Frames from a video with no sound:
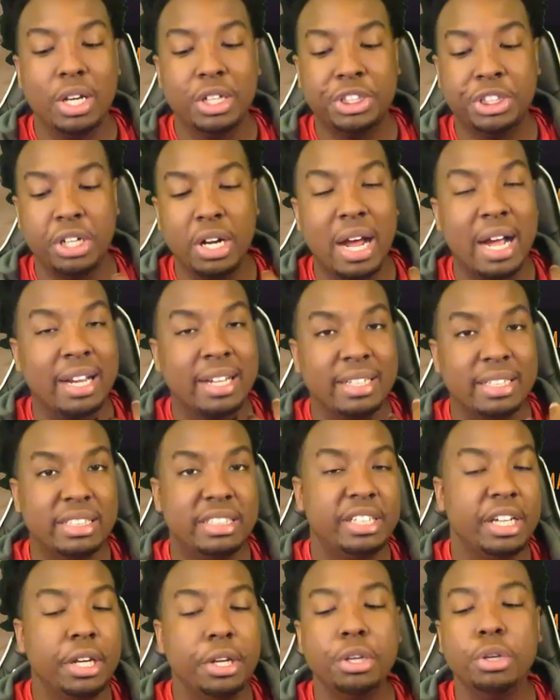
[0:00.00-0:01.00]
should I
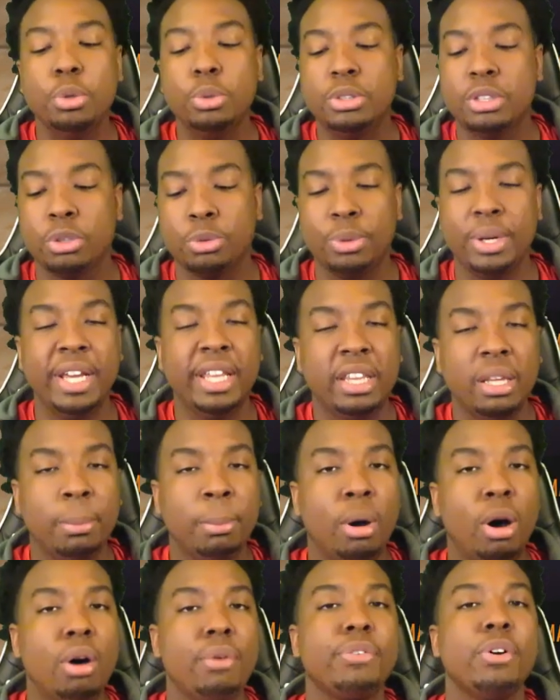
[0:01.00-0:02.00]
continue to read
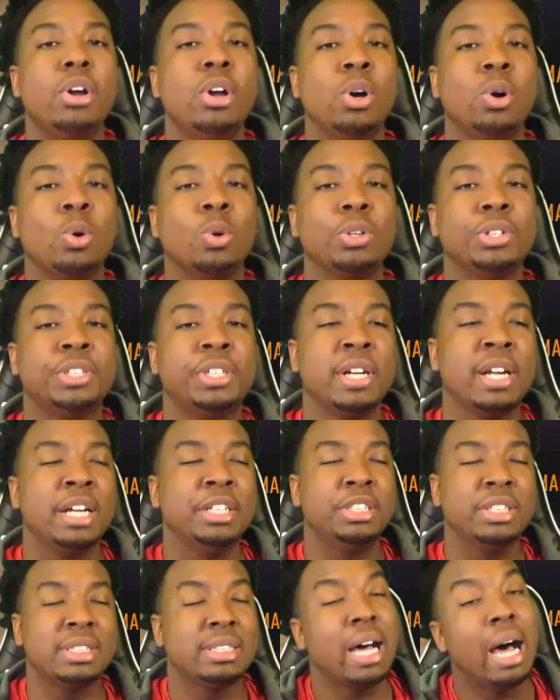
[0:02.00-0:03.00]
them off or should I
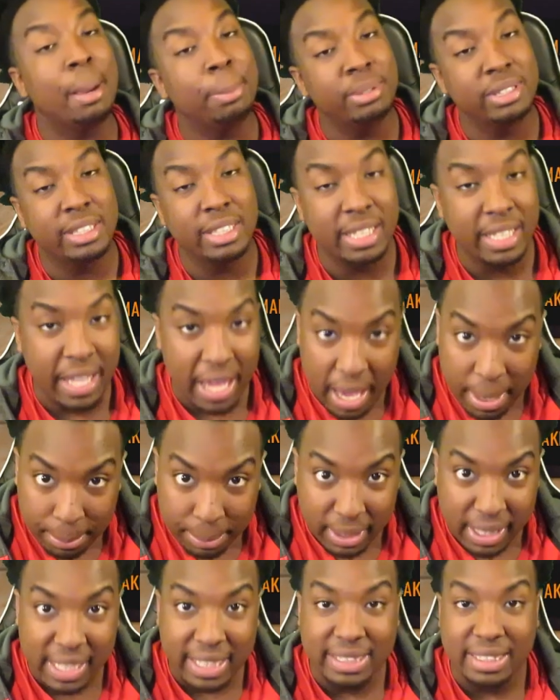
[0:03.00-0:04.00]
just hop into the
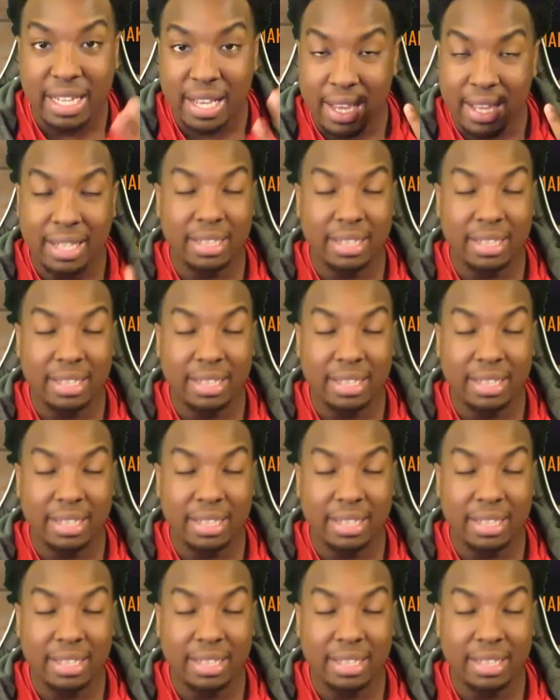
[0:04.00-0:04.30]
gameplays?